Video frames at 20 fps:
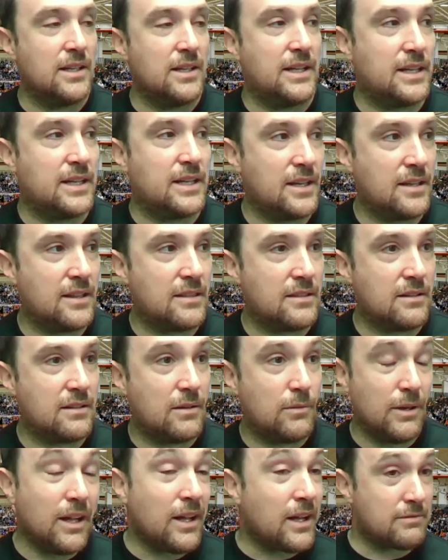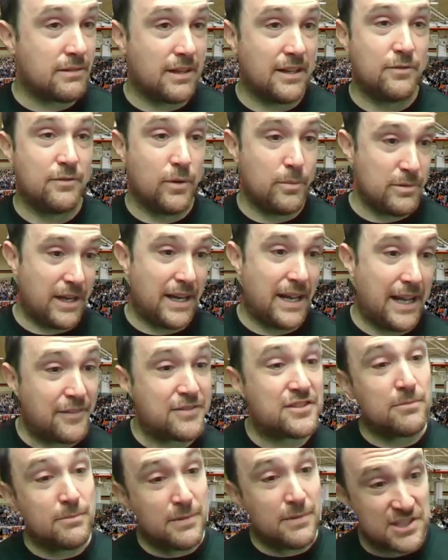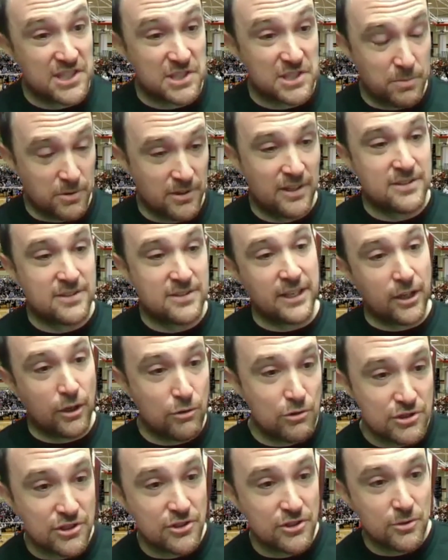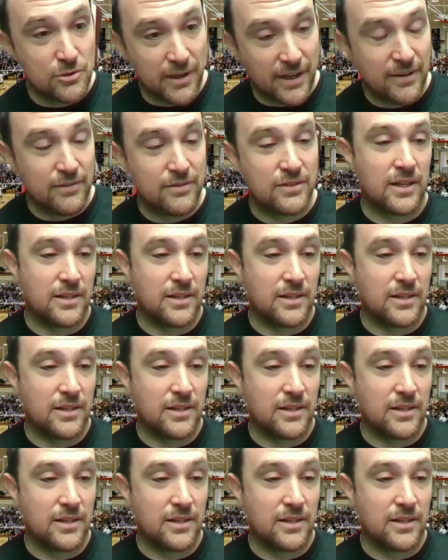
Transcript: And I thought, well, I have, I have some men's experience. I coached at New Haven.